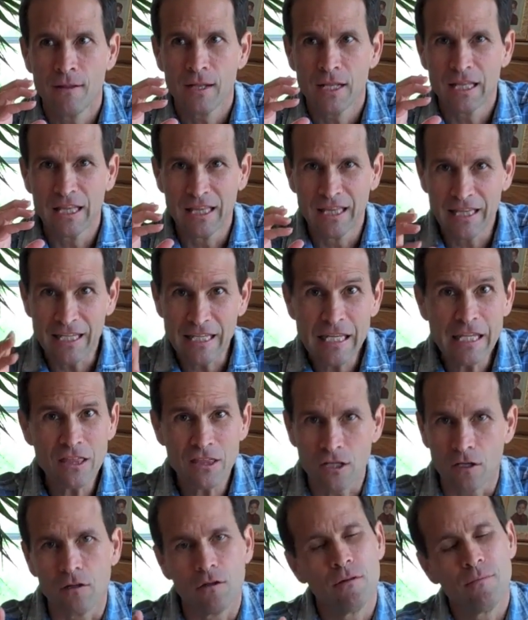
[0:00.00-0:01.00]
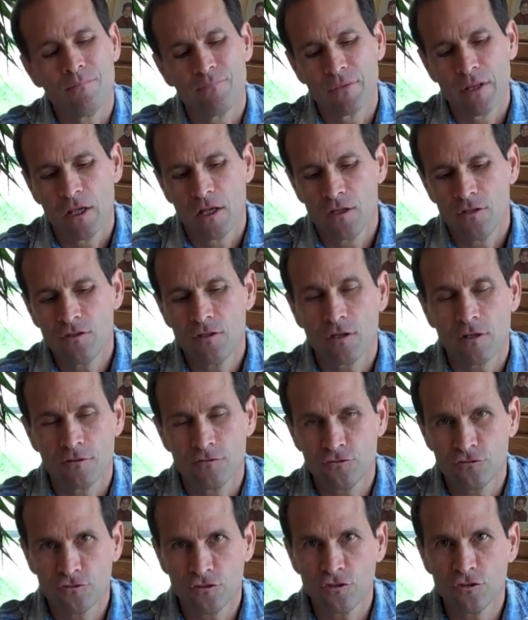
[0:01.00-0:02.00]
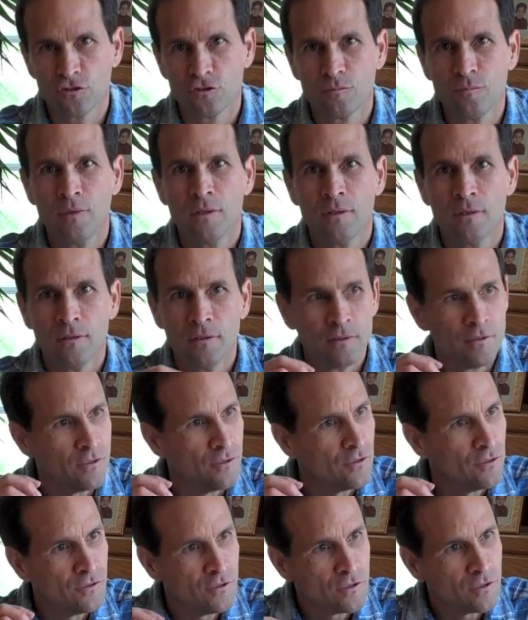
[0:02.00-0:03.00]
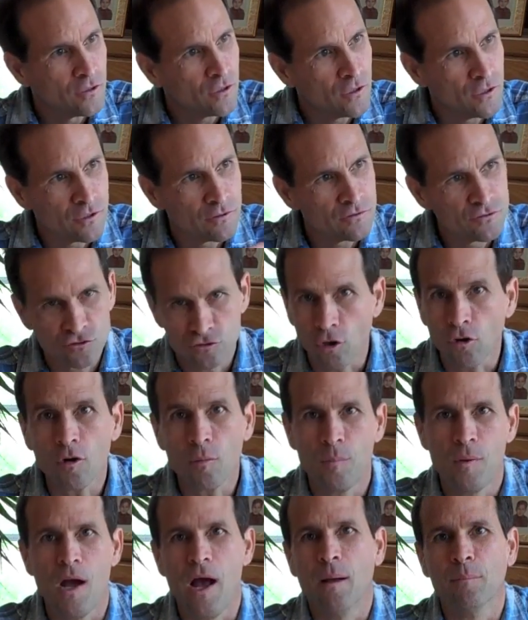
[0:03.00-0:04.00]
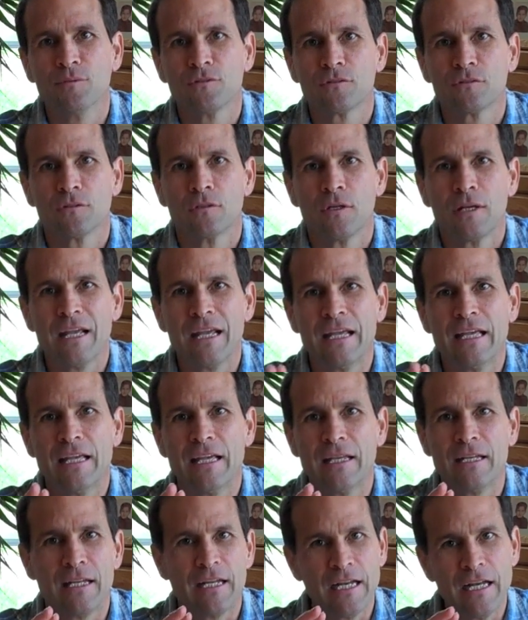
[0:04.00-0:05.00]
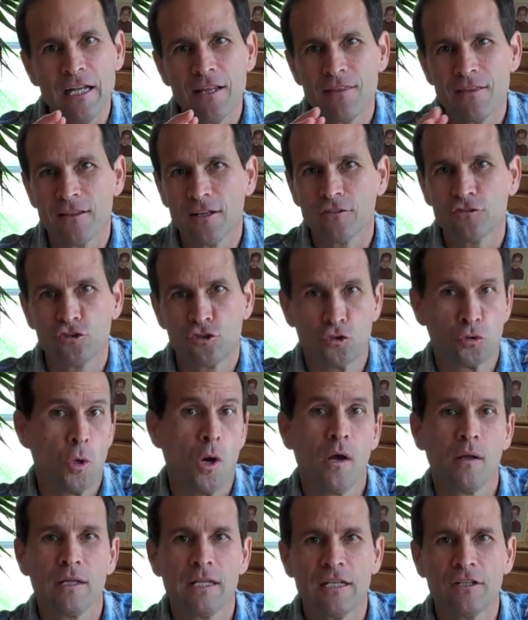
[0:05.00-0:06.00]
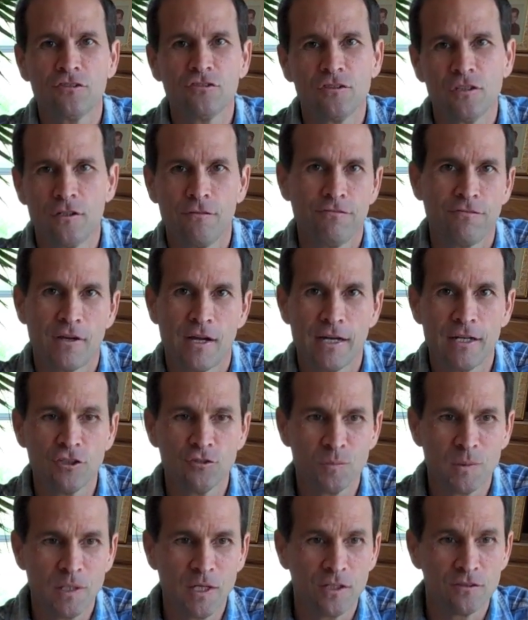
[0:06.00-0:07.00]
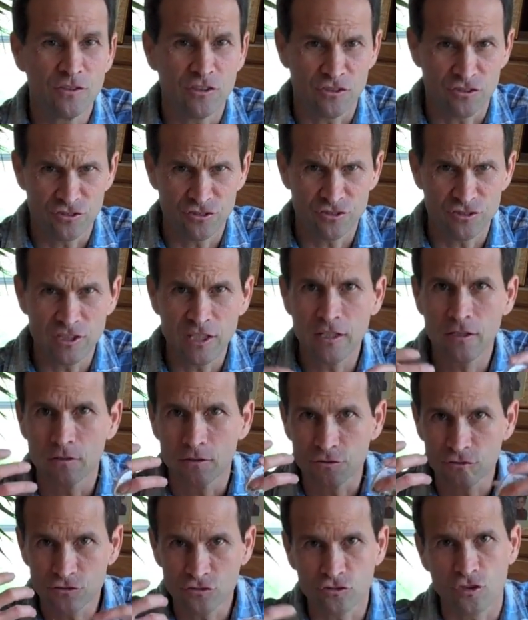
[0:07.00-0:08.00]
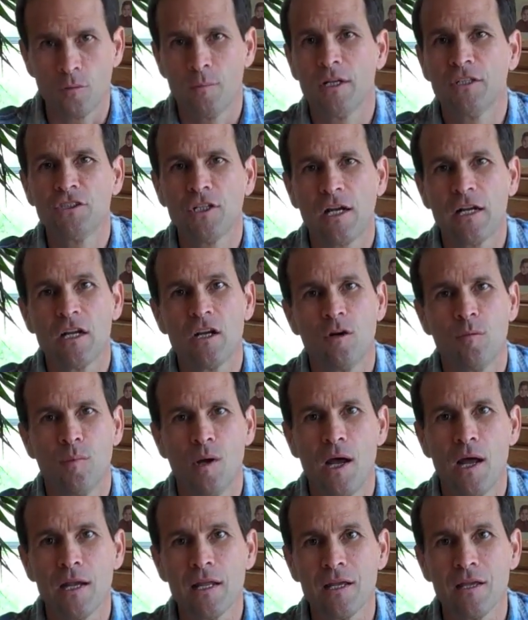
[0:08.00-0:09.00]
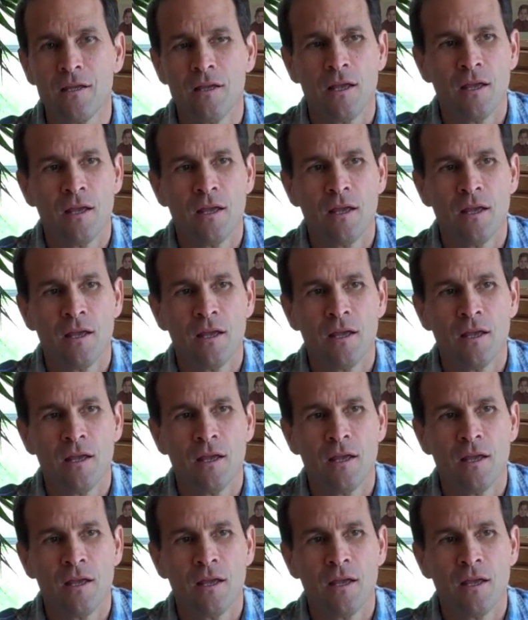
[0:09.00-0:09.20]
lethal to consume soda pops and anything that's strongly acidifying, is because it steals so much out of your body